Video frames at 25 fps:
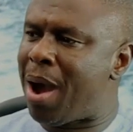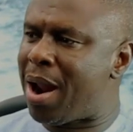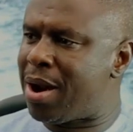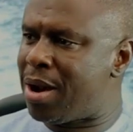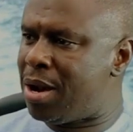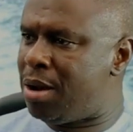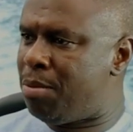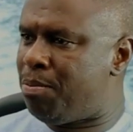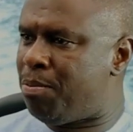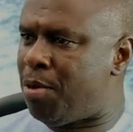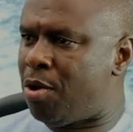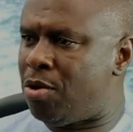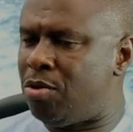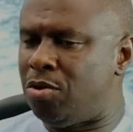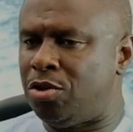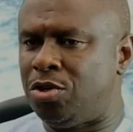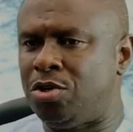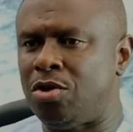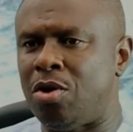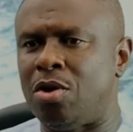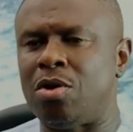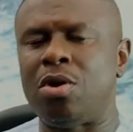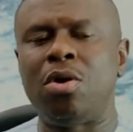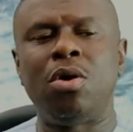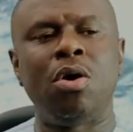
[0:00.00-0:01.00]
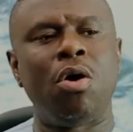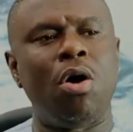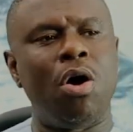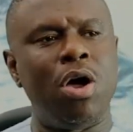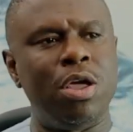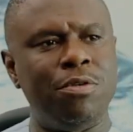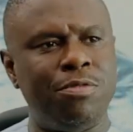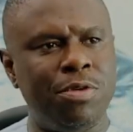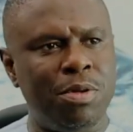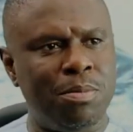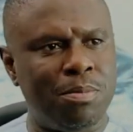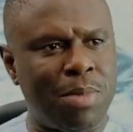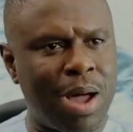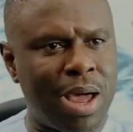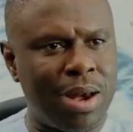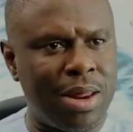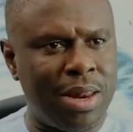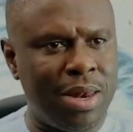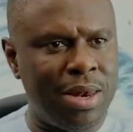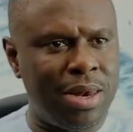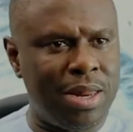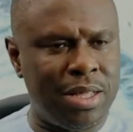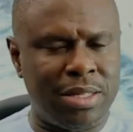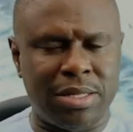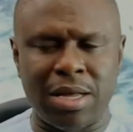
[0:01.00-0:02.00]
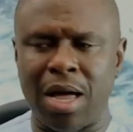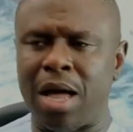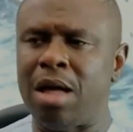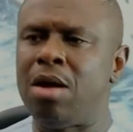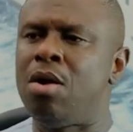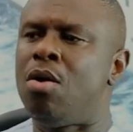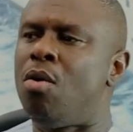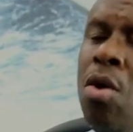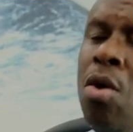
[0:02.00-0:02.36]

marine pollution or even marine litter.